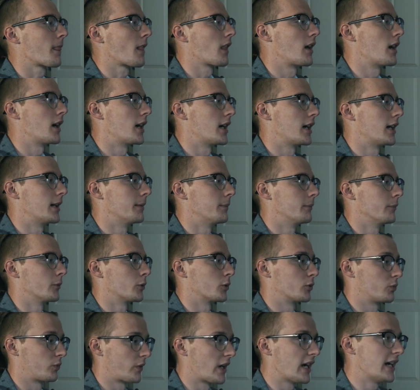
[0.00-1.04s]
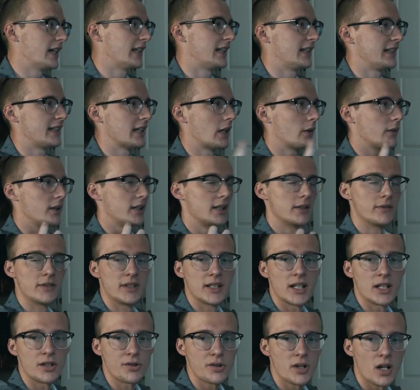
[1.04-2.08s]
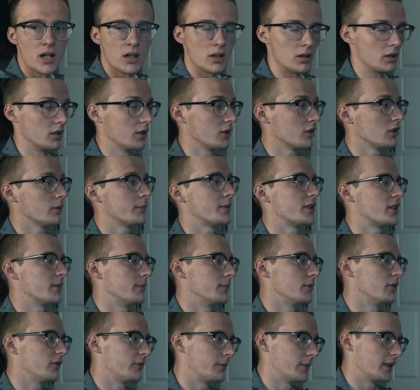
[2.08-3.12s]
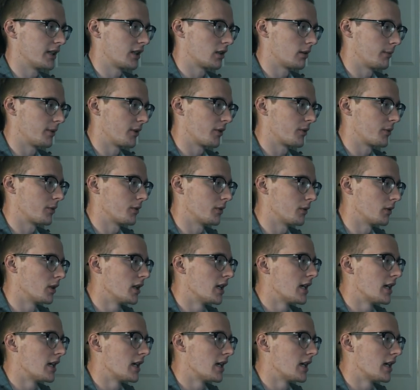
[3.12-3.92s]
or riding down and giving that shot a little bit of movement coming through,